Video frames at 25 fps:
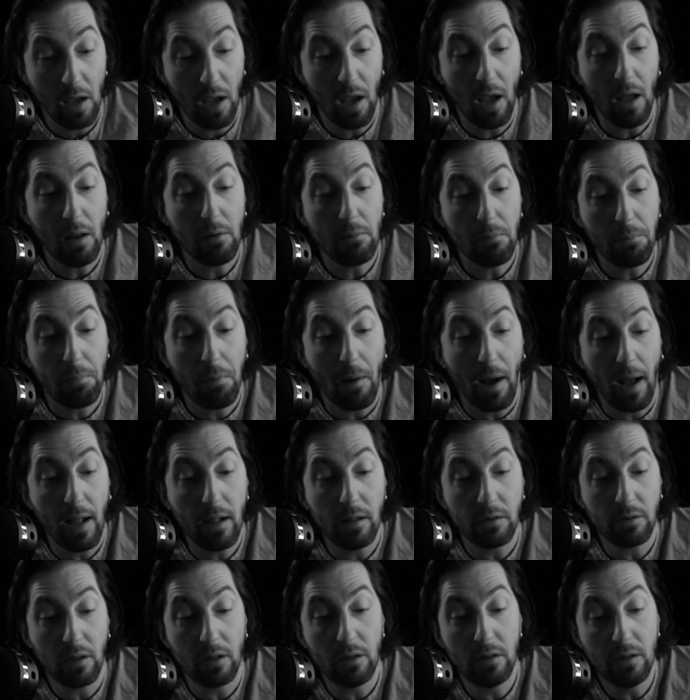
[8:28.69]
and
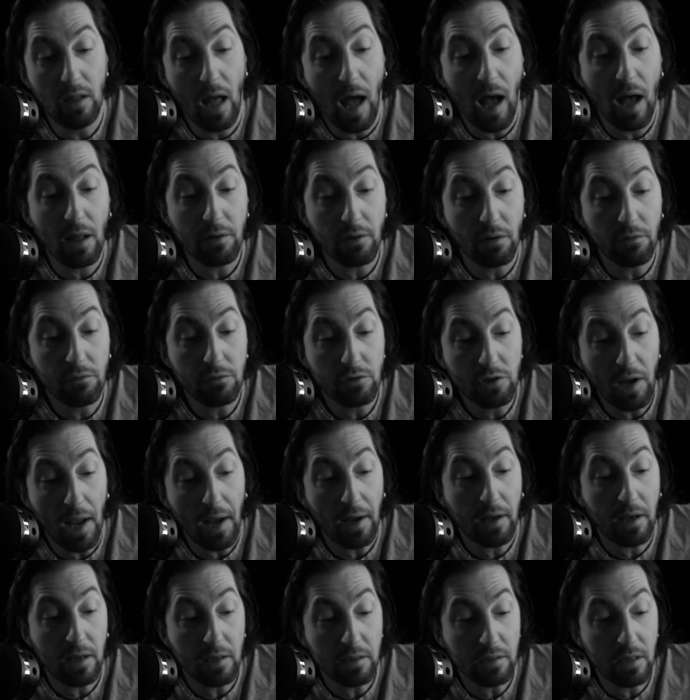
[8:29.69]
piled a lot of
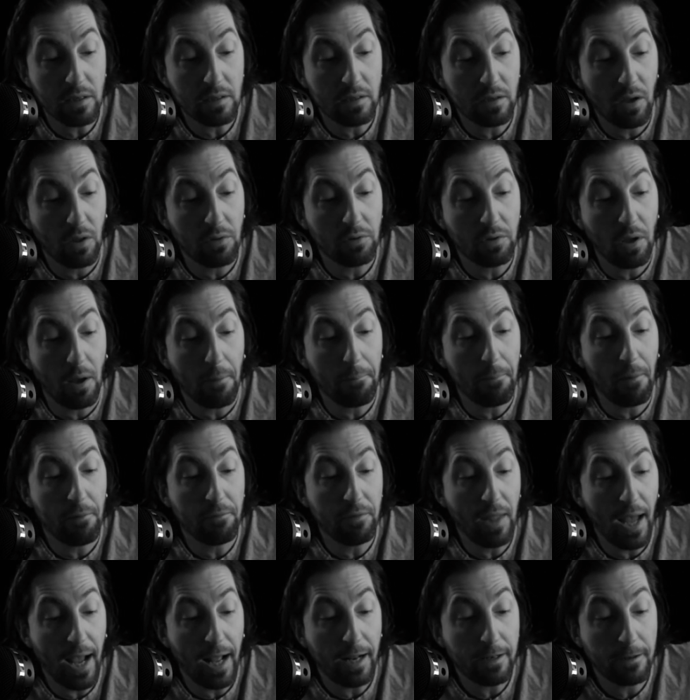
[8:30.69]
jackasses on top
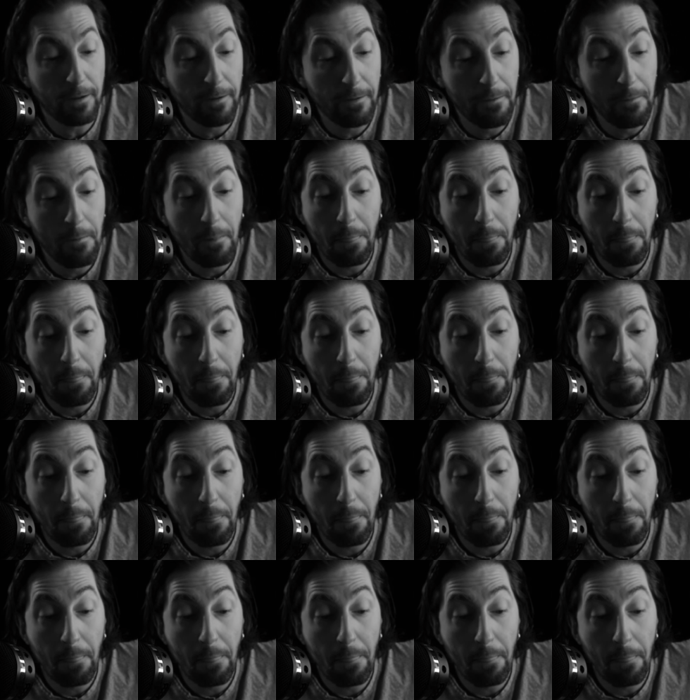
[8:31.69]
of that.